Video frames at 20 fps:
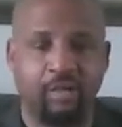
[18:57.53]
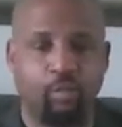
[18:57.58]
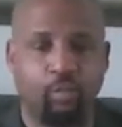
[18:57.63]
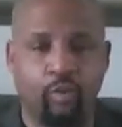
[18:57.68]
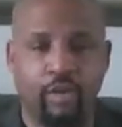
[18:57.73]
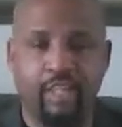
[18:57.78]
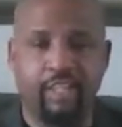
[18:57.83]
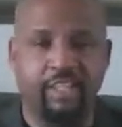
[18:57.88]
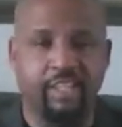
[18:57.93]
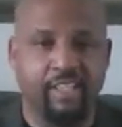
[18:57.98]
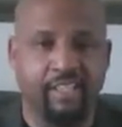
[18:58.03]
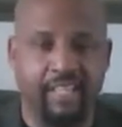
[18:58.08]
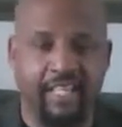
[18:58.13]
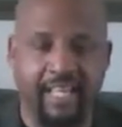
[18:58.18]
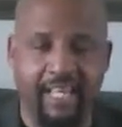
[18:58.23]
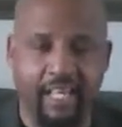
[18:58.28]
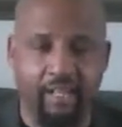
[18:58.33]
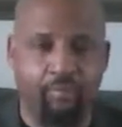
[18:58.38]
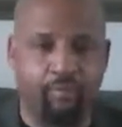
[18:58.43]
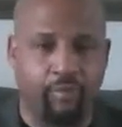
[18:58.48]
where you
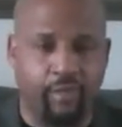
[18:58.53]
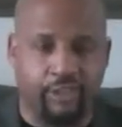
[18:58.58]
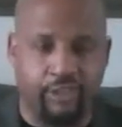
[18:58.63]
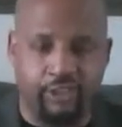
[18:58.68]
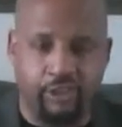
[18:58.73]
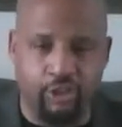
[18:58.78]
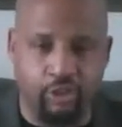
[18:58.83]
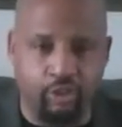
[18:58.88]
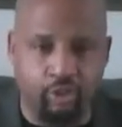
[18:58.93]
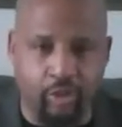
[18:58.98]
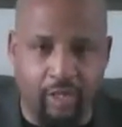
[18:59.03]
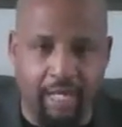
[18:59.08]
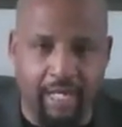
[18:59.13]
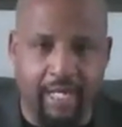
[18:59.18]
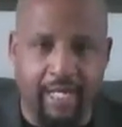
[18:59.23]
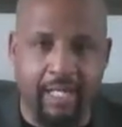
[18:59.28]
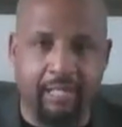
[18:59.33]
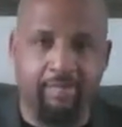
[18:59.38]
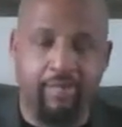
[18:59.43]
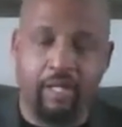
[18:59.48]
live, what you
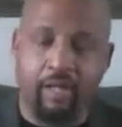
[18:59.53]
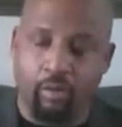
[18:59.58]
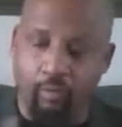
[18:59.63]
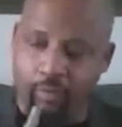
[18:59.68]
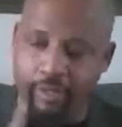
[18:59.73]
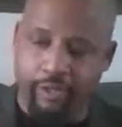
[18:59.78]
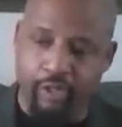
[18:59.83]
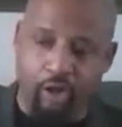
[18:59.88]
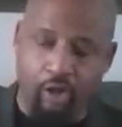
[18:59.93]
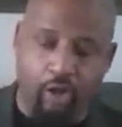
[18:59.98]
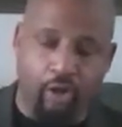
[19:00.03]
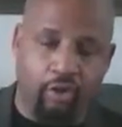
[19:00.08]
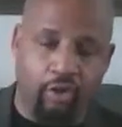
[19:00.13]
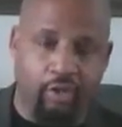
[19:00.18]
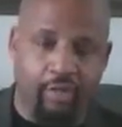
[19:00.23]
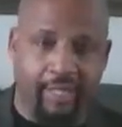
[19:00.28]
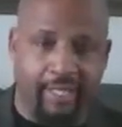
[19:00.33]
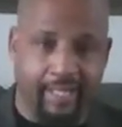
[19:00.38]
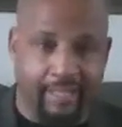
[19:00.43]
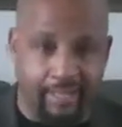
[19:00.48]
drive, we all
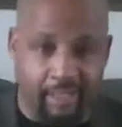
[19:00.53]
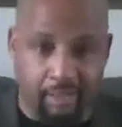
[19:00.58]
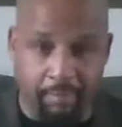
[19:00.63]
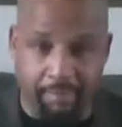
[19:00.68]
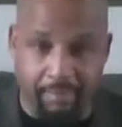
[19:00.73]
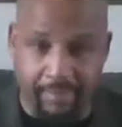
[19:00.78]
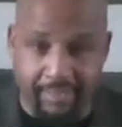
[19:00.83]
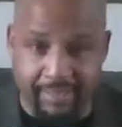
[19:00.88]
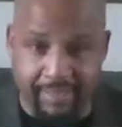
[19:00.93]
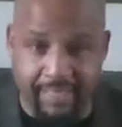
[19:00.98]
going to end up in